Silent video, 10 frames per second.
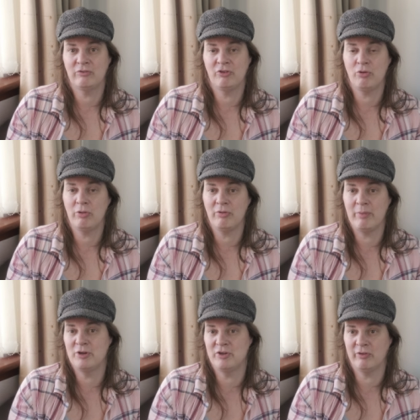two other
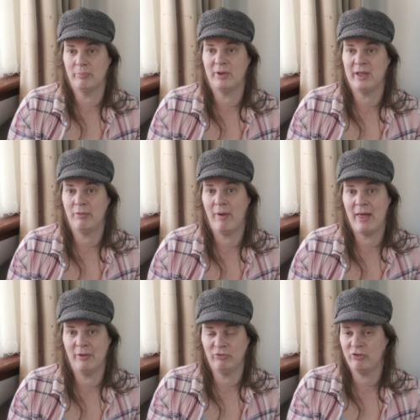images up here
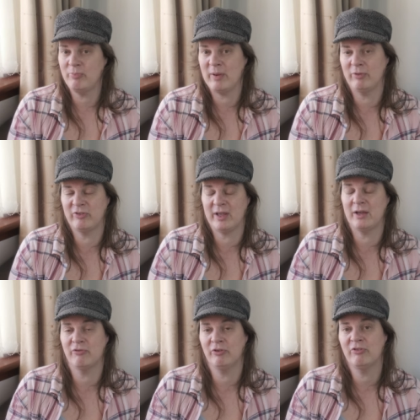where there was two people sitting
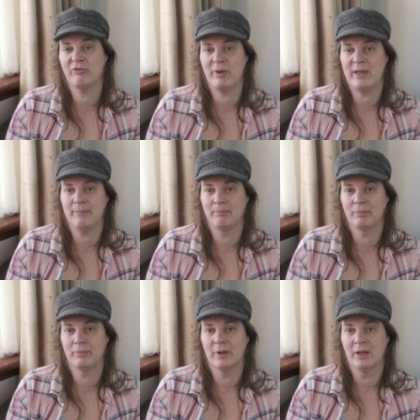in front of me
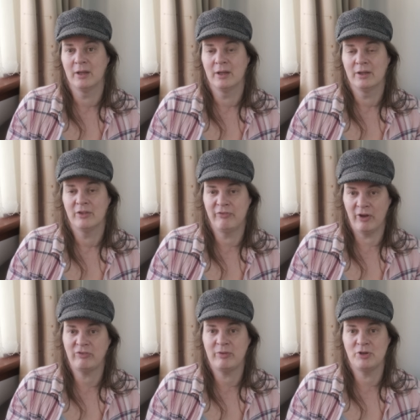the
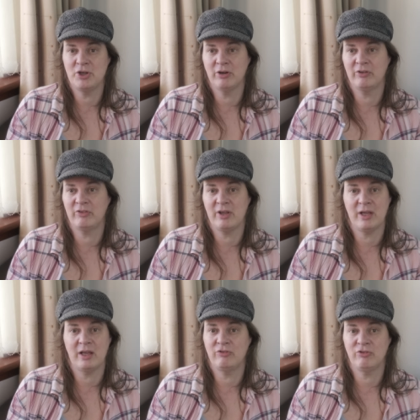first image you're going to see
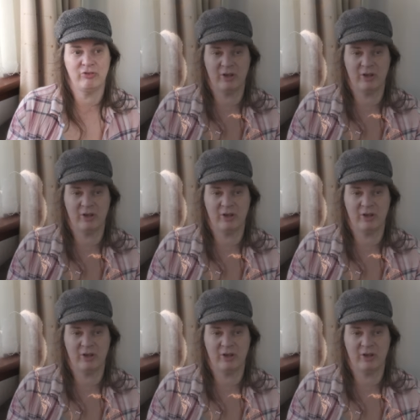is just